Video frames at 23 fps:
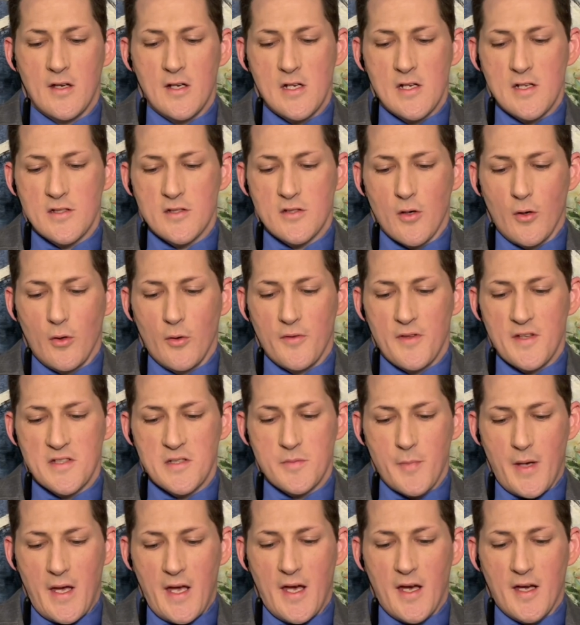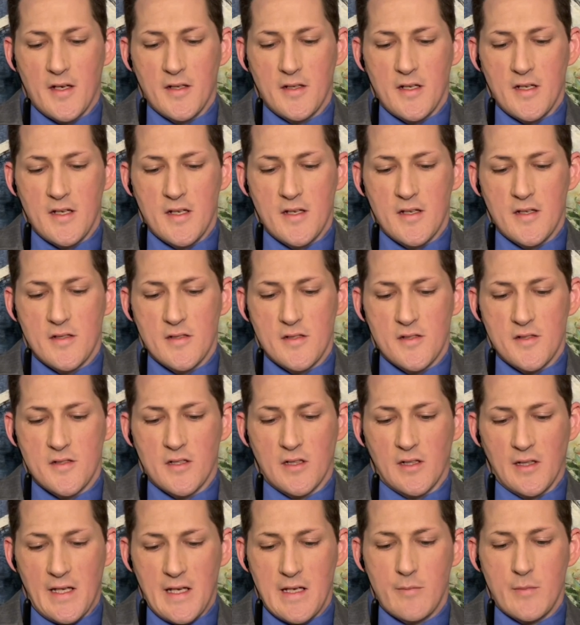So this man is
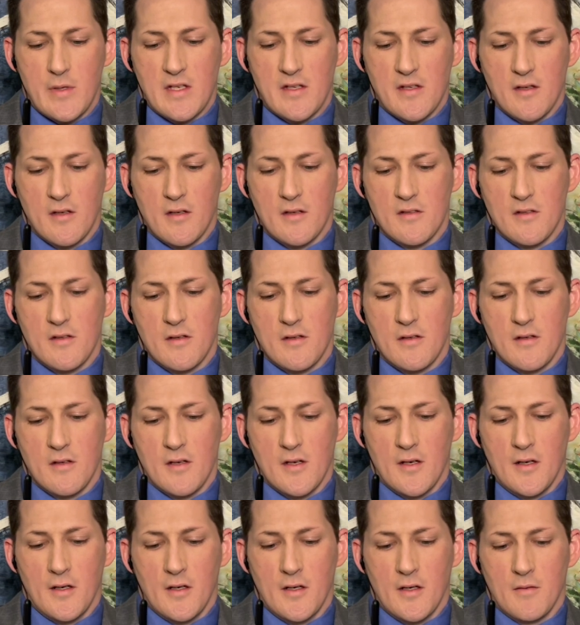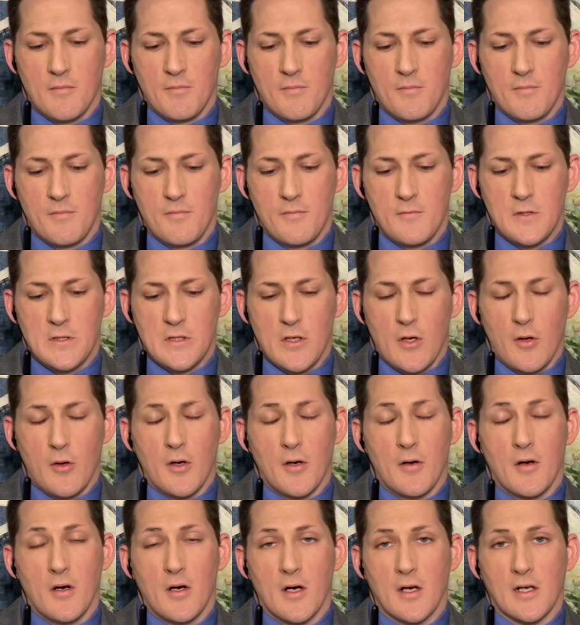claiming,
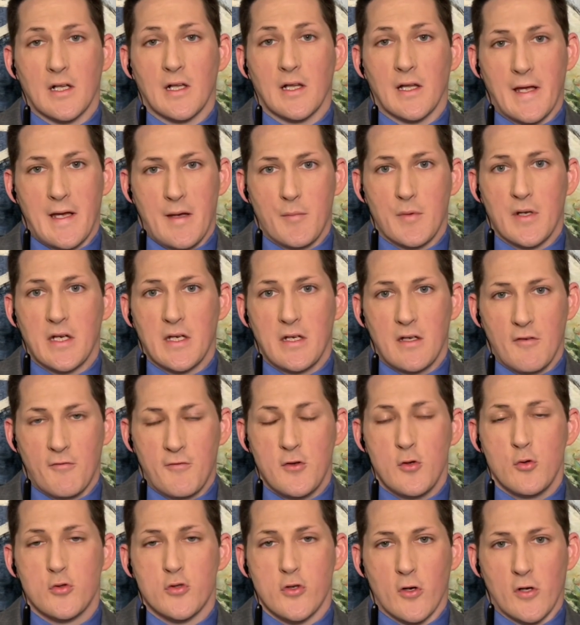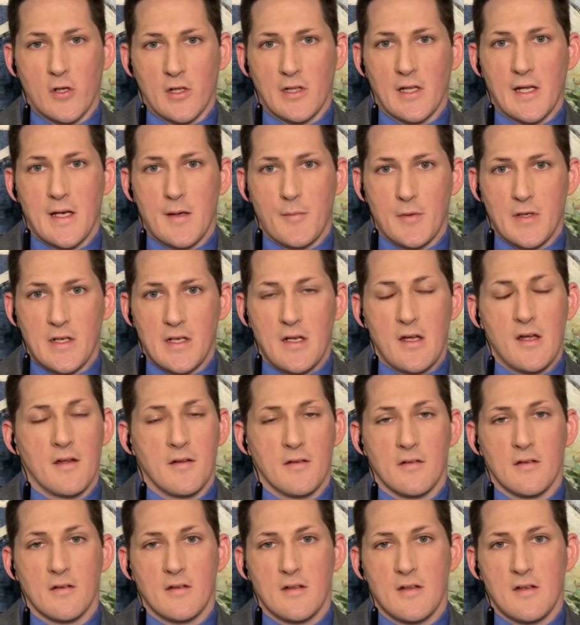a calamity, a future calamity.
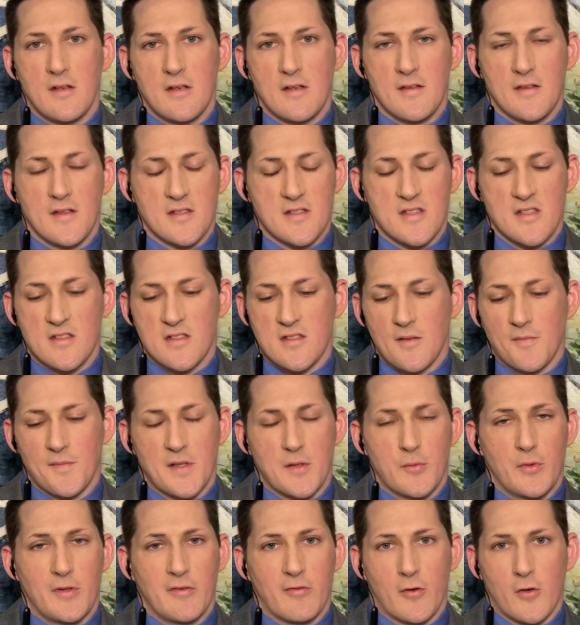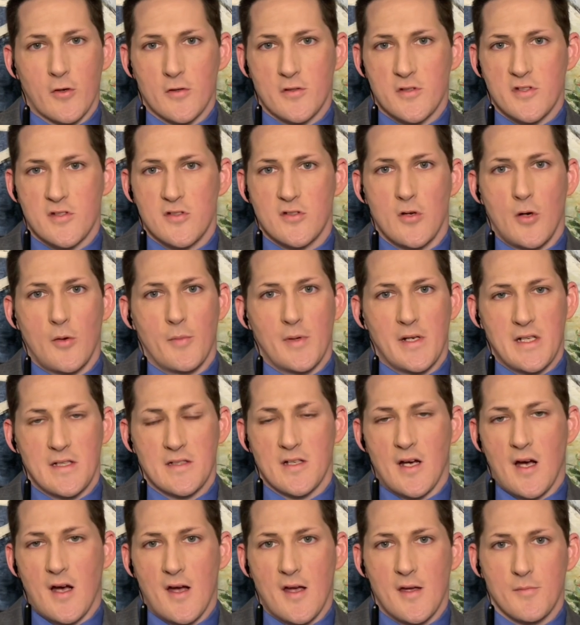And this is something we've heard so many
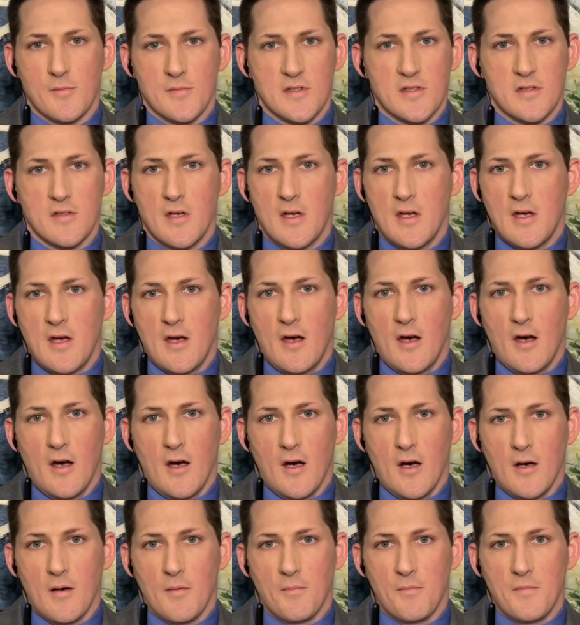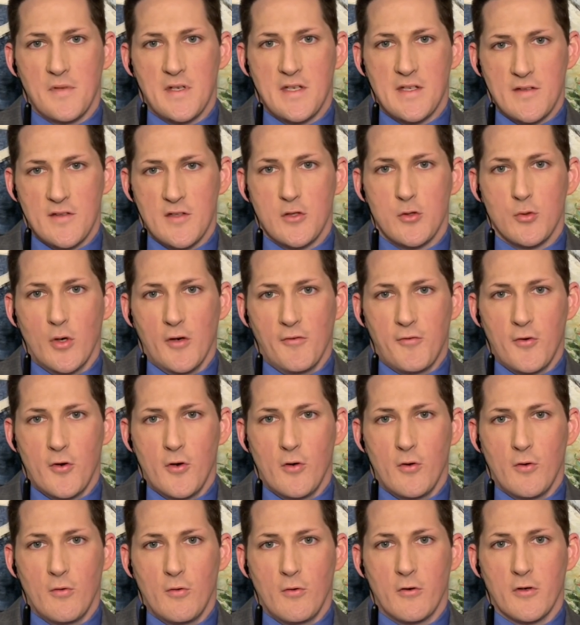times in the
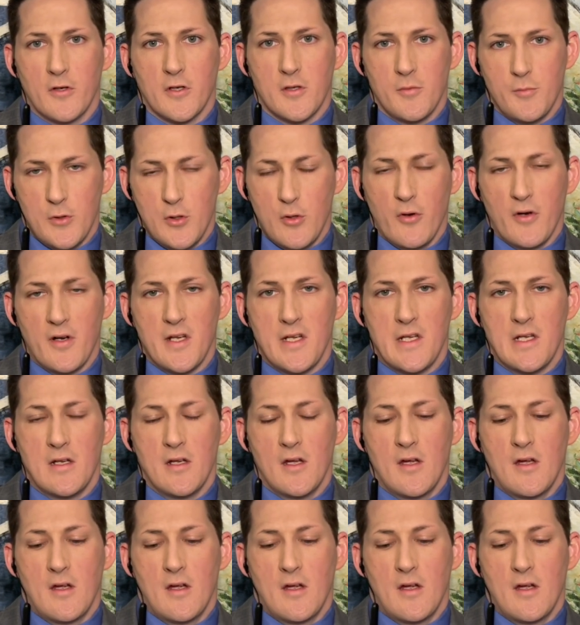UFO community.